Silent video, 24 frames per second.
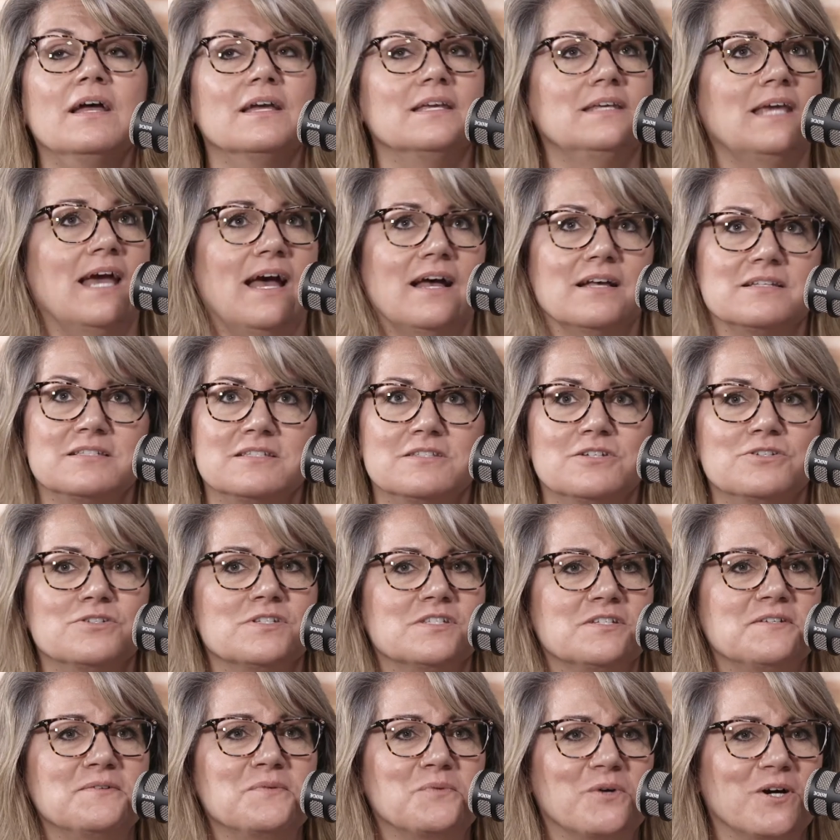Yes, there's
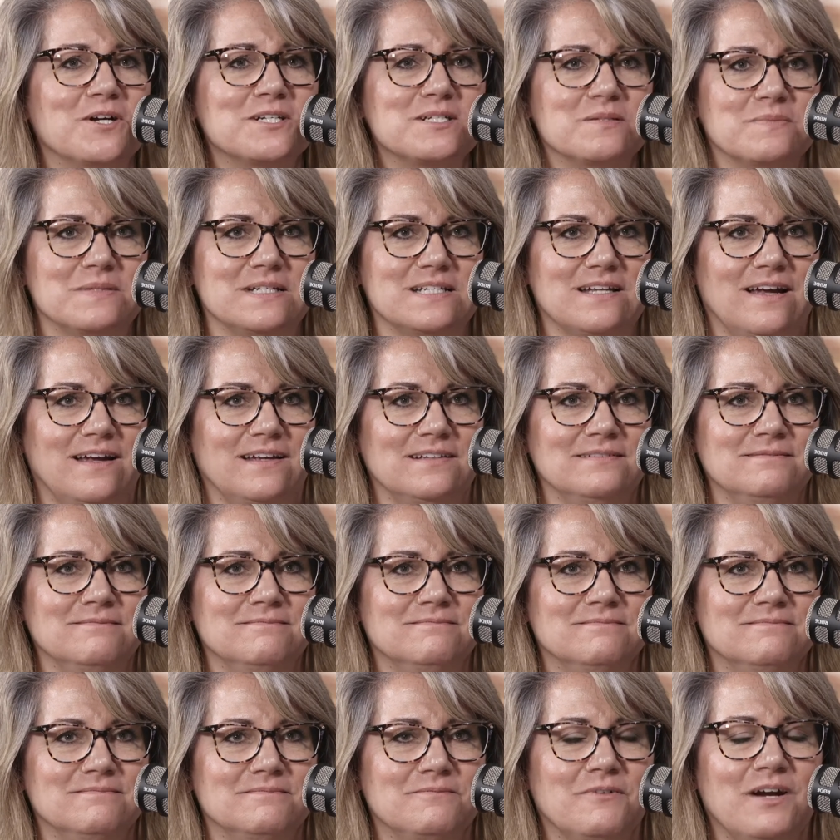still work to be done,
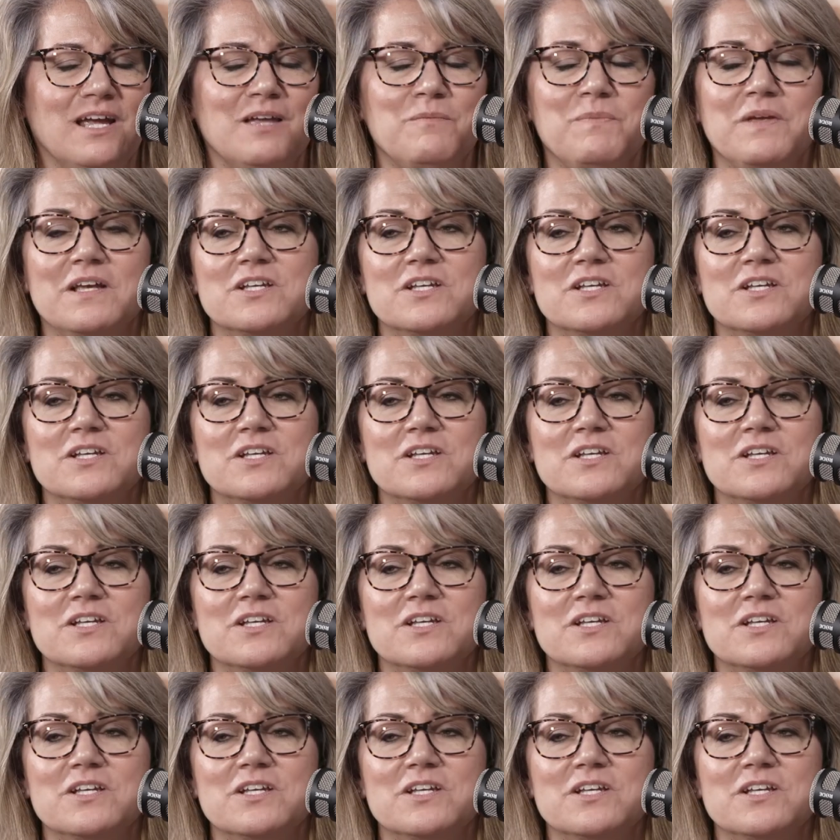right?